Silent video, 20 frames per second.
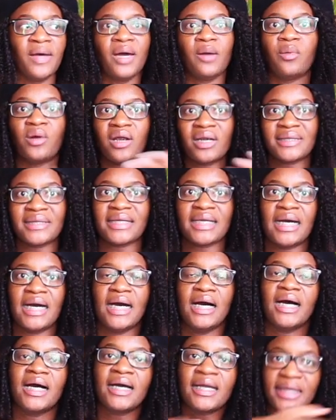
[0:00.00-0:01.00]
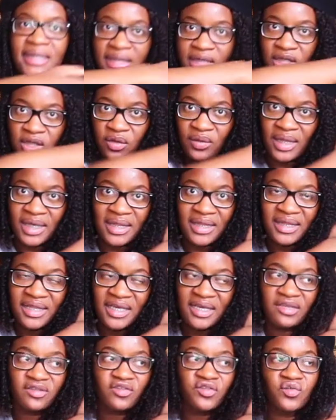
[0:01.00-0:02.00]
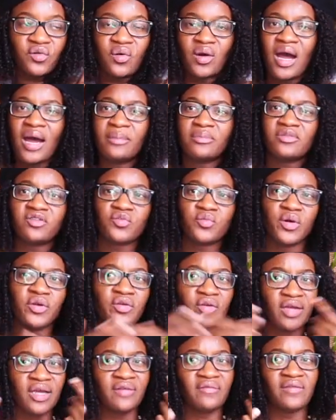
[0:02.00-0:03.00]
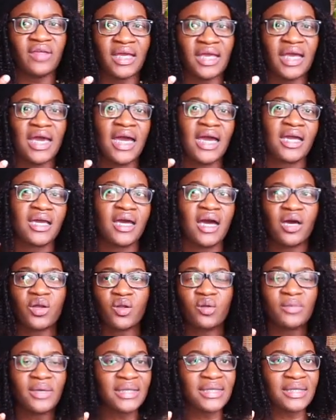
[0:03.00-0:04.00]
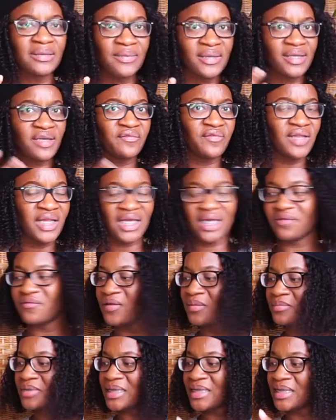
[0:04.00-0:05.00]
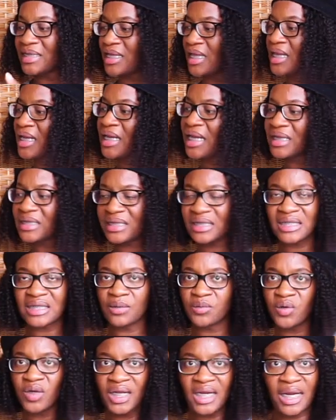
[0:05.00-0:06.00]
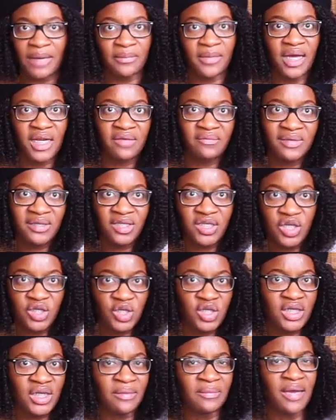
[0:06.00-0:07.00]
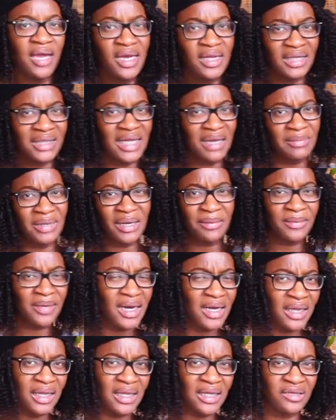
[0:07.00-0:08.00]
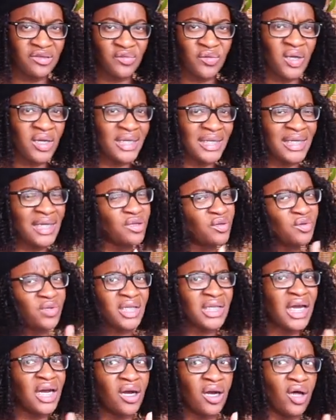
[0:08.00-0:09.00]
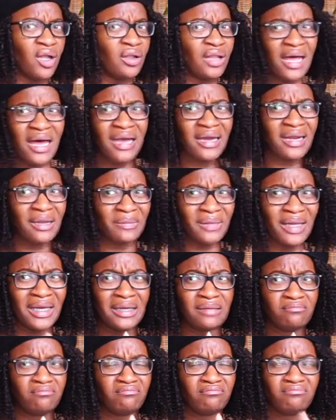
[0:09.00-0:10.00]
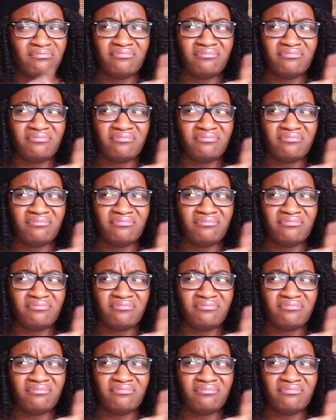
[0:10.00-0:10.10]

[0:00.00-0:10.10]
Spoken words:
whereas, like, a hug is, you know, like this. So I'm just wondering if, like, cuddle means something different. Like, if I'm just sitting next to someone and I'm not even touching them, does that mean I'm cuddling as well? Because they use that a lot, and I'm like,